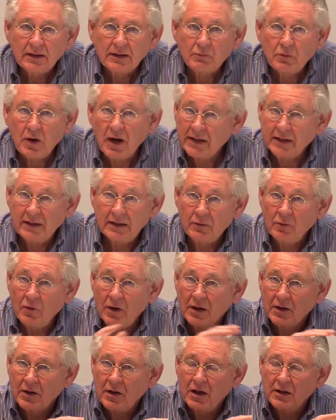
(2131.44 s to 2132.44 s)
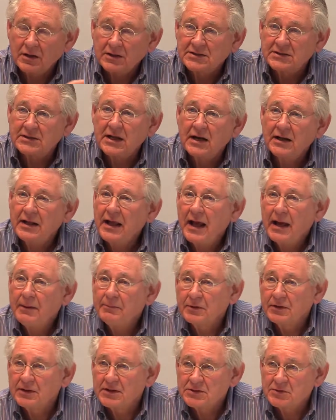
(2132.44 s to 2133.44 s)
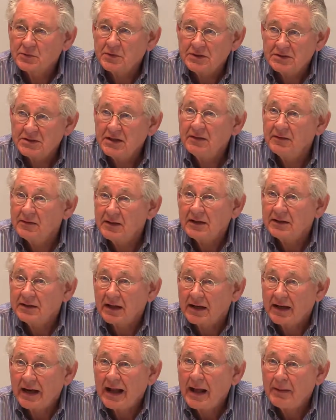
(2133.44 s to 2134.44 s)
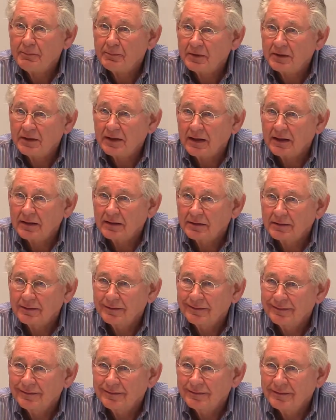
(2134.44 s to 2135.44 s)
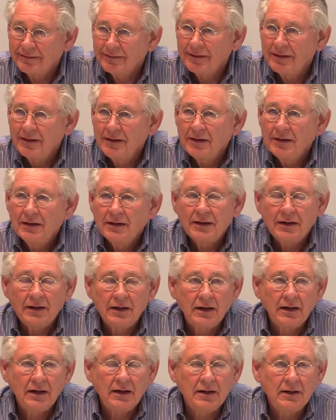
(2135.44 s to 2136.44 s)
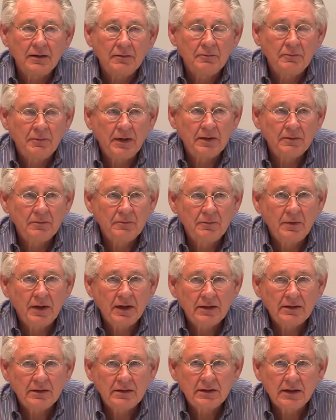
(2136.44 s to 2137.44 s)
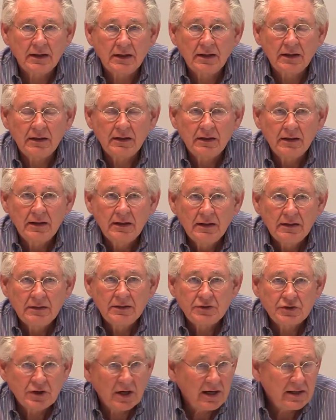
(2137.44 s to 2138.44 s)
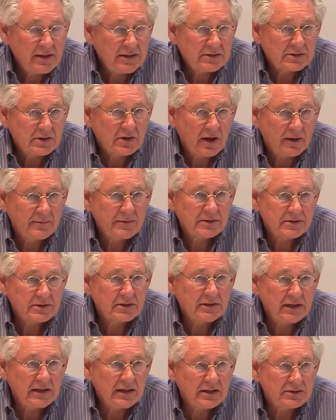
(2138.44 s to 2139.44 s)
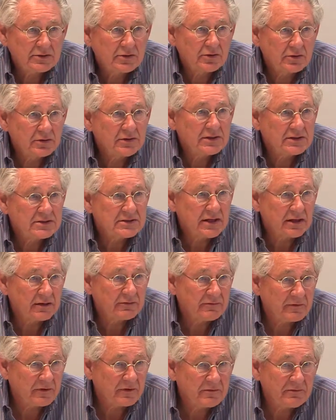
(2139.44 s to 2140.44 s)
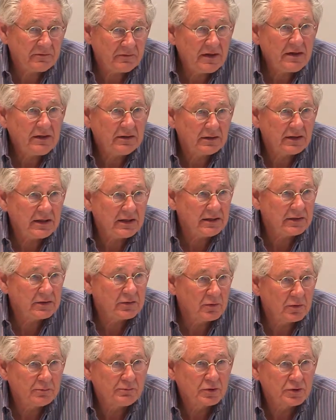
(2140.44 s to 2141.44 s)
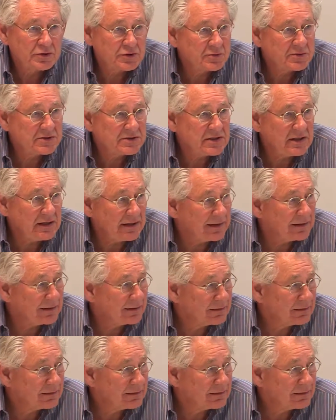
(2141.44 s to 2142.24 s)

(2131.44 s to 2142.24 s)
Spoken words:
Why he didn't want to call it state capitalist, so he didn't think that had happened yet. But the Chinese communist elite has turned itself very venally into a bourgeoisie